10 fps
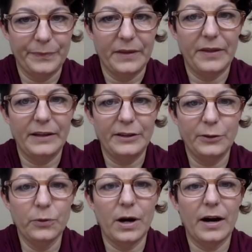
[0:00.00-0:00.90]
that
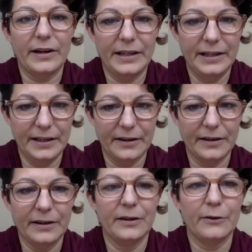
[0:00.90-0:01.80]
you are
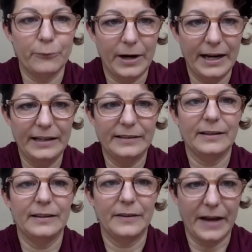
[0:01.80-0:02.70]
here right
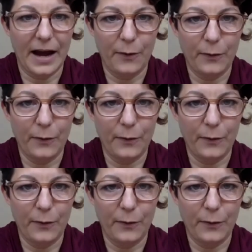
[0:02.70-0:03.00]
now.